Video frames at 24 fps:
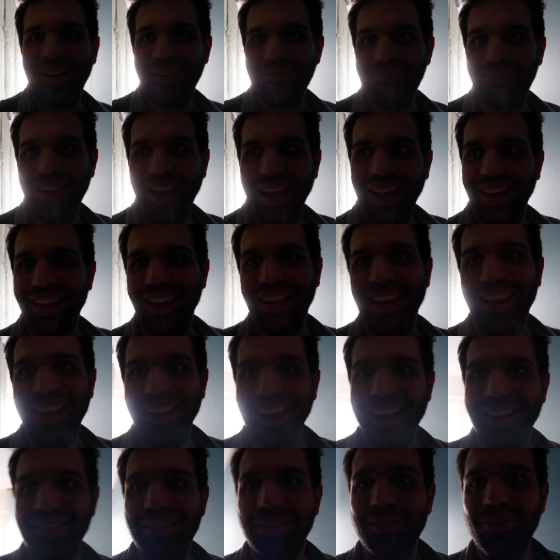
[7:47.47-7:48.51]
I'm back
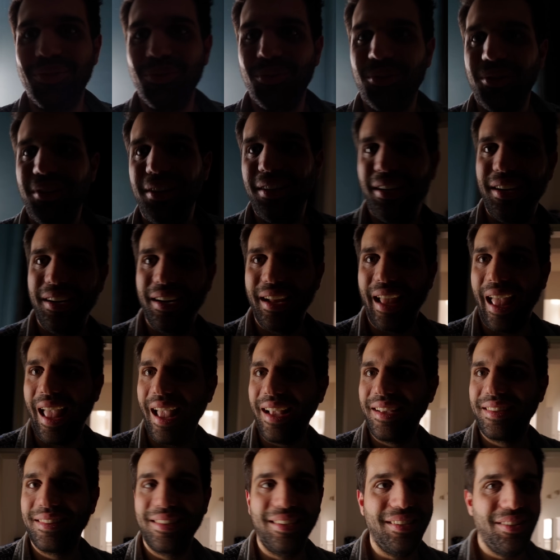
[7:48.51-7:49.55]
at the door
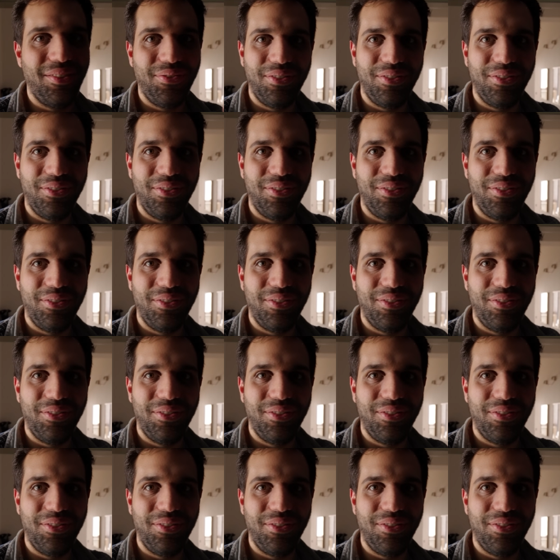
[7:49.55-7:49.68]
exit